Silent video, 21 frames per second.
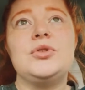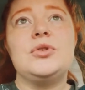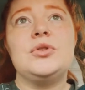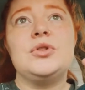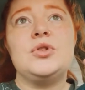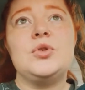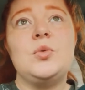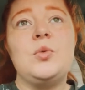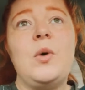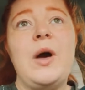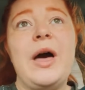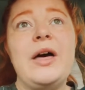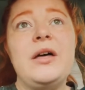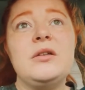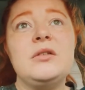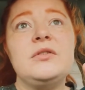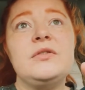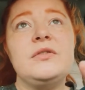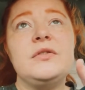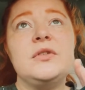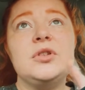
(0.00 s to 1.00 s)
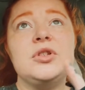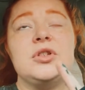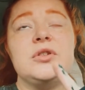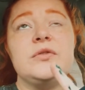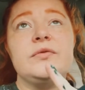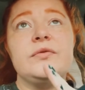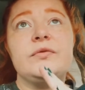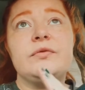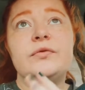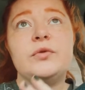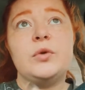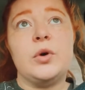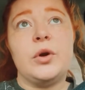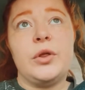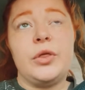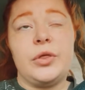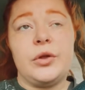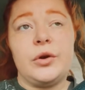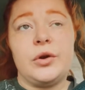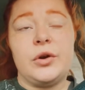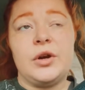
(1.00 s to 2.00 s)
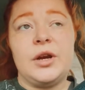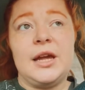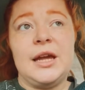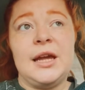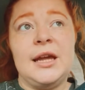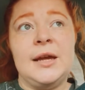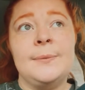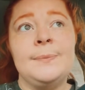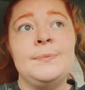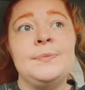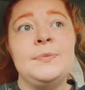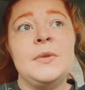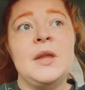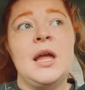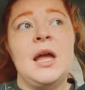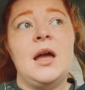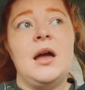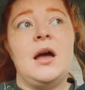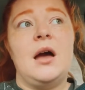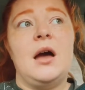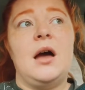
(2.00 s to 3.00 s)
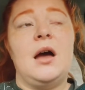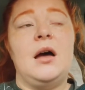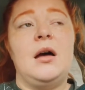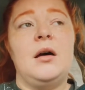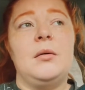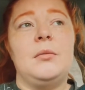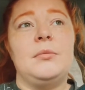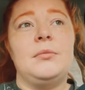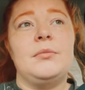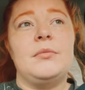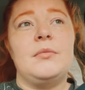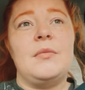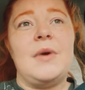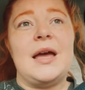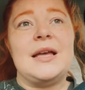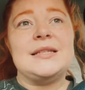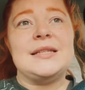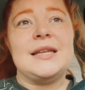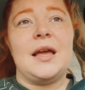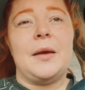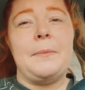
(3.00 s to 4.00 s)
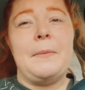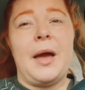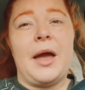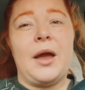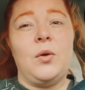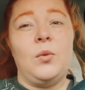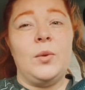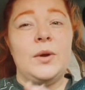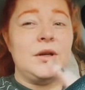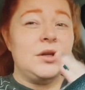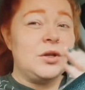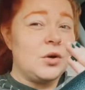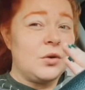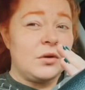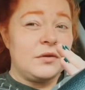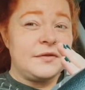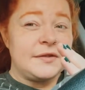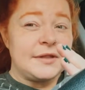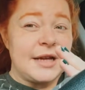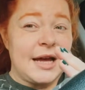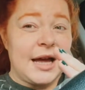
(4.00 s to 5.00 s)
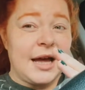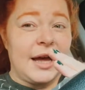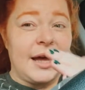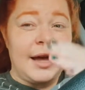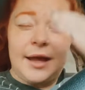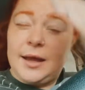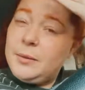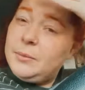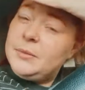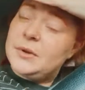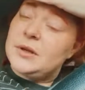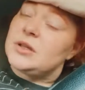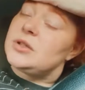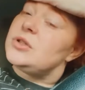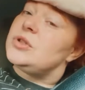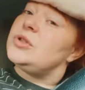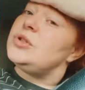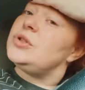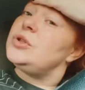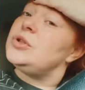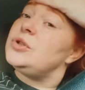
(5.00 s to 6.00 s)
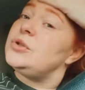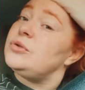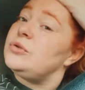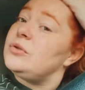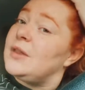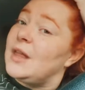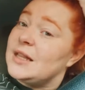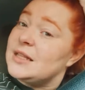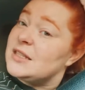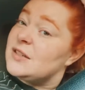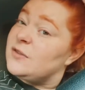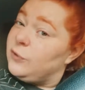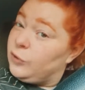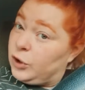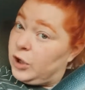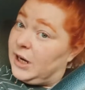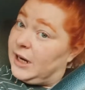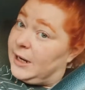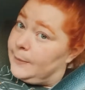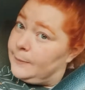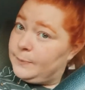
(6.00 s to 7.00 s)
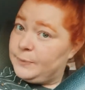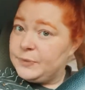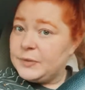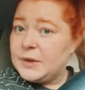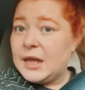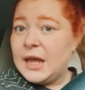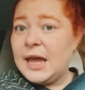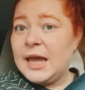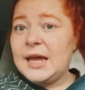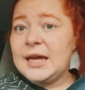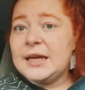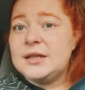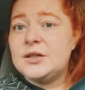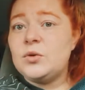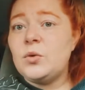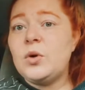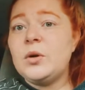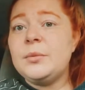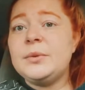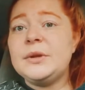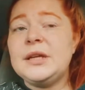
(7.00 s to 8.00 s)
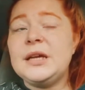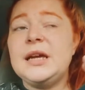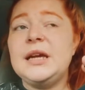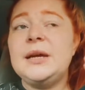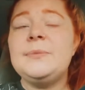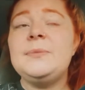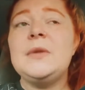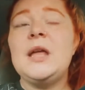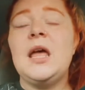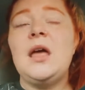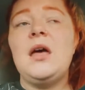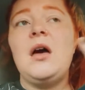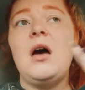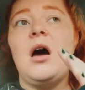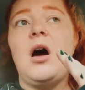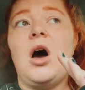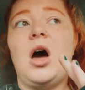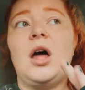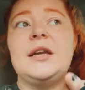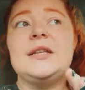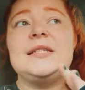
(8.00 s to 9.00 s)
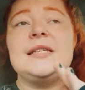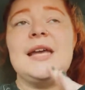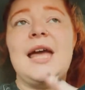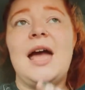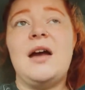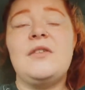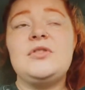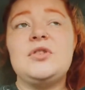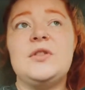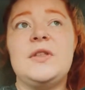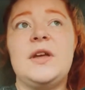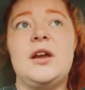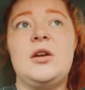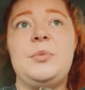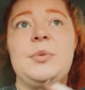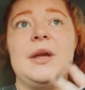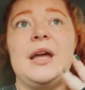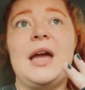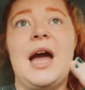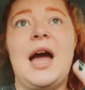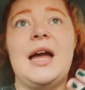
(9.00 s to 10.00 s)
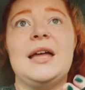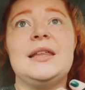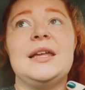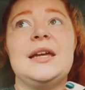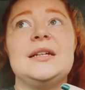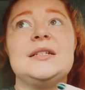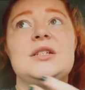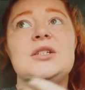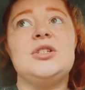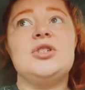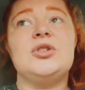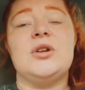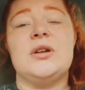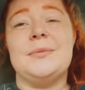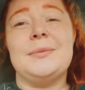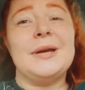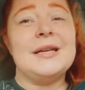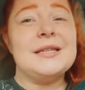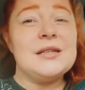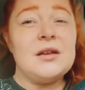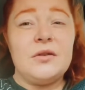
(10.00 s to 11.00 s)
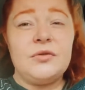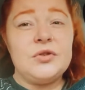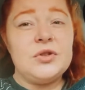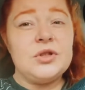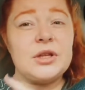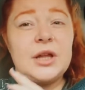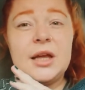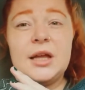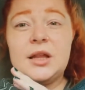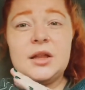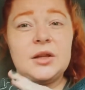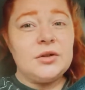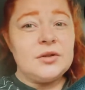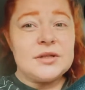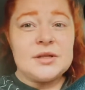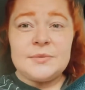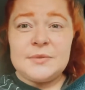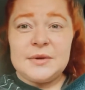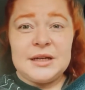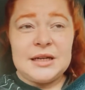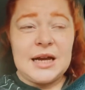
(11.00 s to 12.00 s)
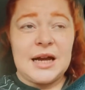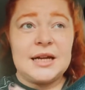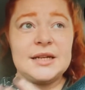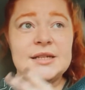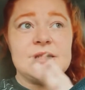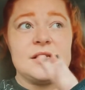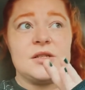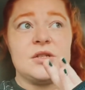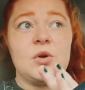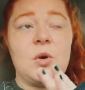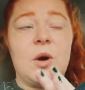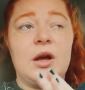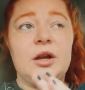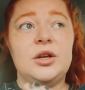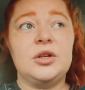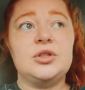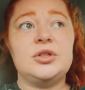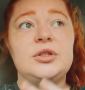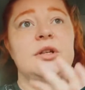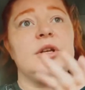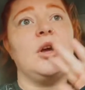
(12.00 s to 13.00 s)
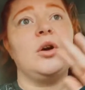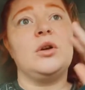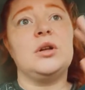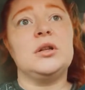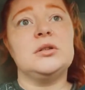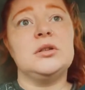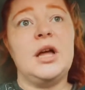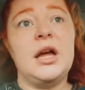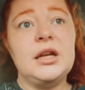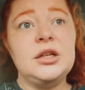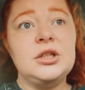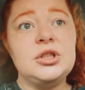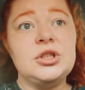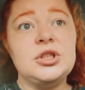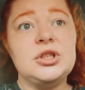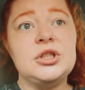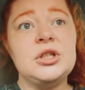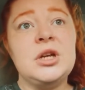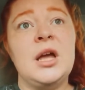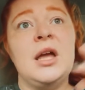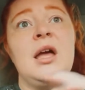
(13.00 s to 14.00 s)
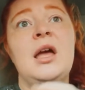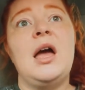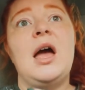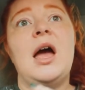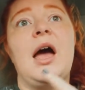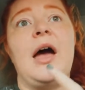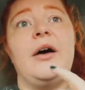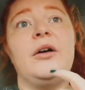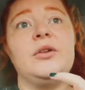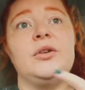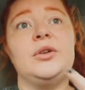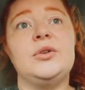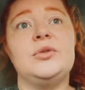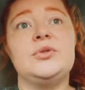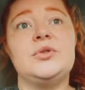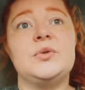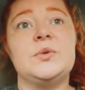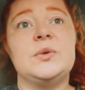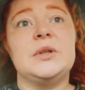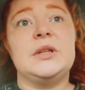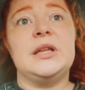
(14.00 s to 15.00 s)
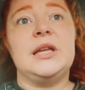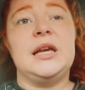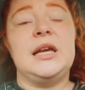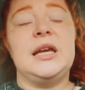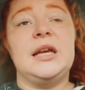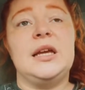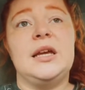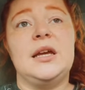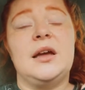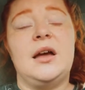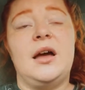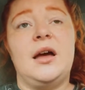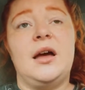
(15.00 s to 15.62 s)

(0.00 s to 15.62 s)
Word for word: 12 to 4:30 as like my window of time that's free. And normally, honestly, after therapy, I like to treat myself to like a little something nice. So I usually go to lunch. I'll usually